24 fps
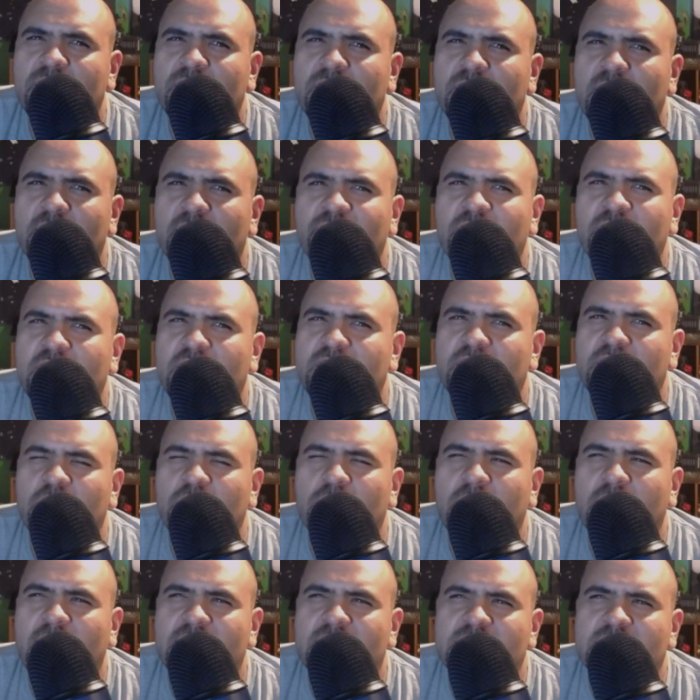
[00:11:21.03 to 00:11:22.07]
I forget the other
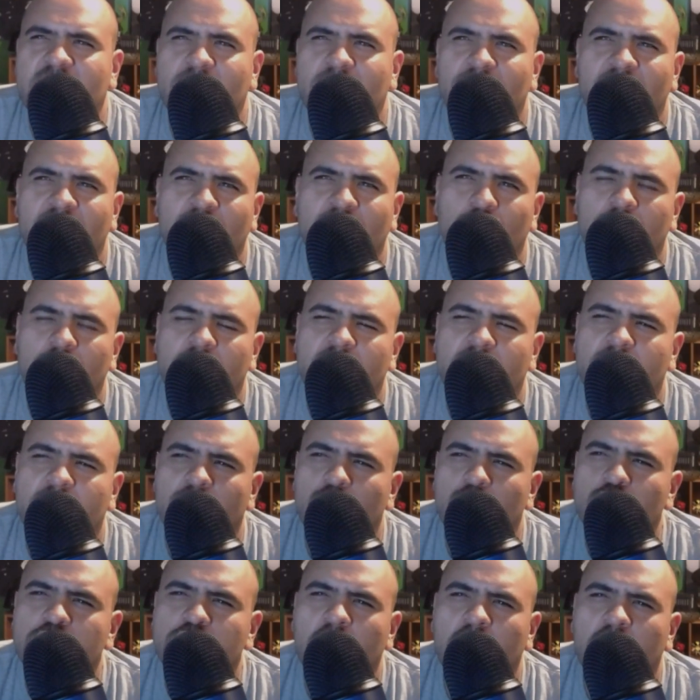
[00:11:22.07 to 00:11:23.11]
guy's name. They were in
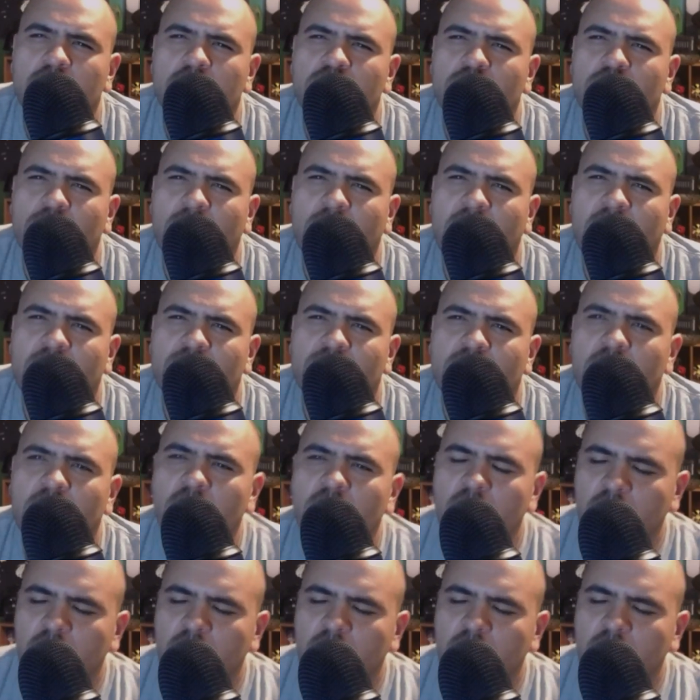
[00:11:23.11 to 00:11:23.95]
Lucha Underground.